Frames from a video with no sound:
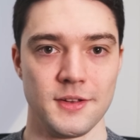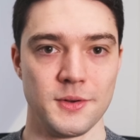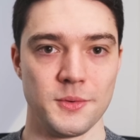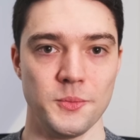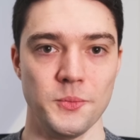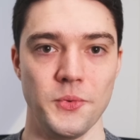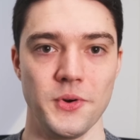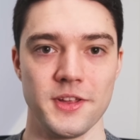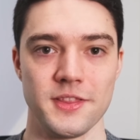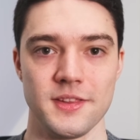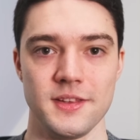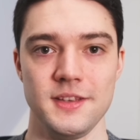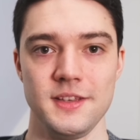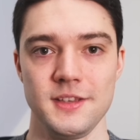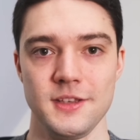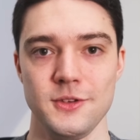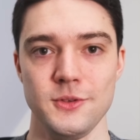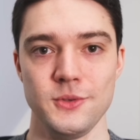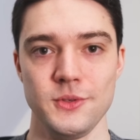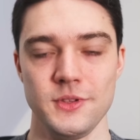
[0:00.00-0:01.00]
With
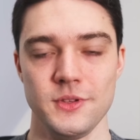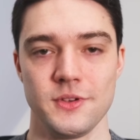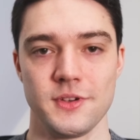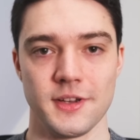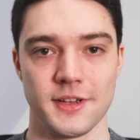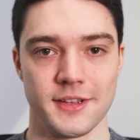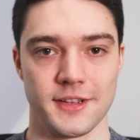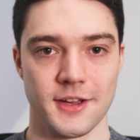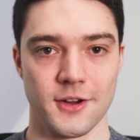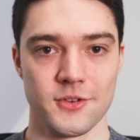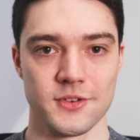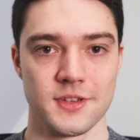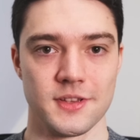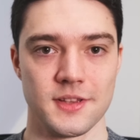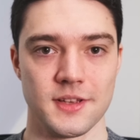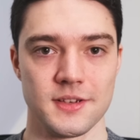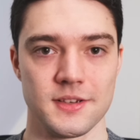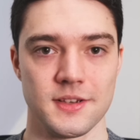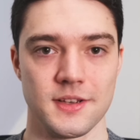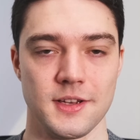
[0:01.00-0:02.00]
EQ you can counter that